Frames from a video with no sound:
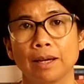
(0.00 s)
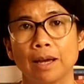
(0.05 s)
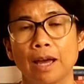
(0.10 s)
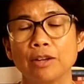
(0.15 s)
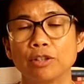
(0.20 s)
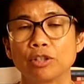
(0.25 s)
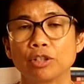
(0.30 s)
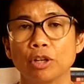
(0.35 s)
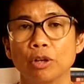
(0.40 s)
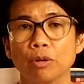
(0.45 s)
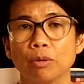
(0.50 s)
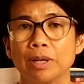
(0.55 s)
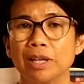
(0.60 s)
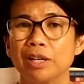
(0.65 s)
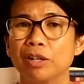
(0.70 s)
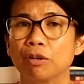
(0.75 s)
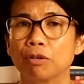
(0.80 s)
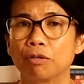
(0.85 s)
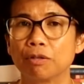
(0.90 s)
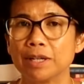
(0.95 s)
And so
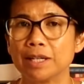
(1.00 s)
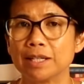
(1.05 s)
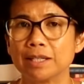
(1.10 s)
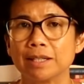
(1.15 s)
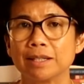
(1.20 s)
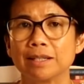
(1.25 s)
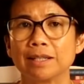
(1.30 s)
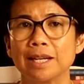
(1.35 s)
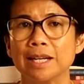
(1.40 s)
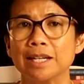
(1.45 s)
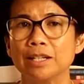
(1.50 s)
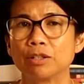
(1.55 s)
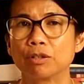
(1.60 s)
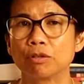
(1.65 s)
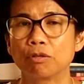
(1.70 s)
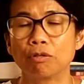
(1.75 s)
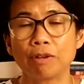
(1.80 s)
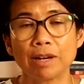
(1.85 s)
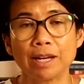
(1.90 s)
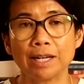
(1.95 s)
increases in
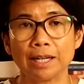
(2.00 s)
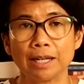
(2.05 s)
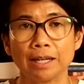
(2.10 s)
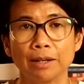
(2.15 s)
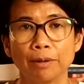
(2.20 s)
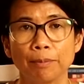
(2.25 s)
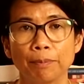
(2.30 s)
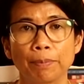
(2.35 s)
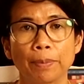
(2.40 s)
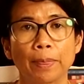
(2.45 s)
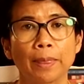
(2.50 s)
screening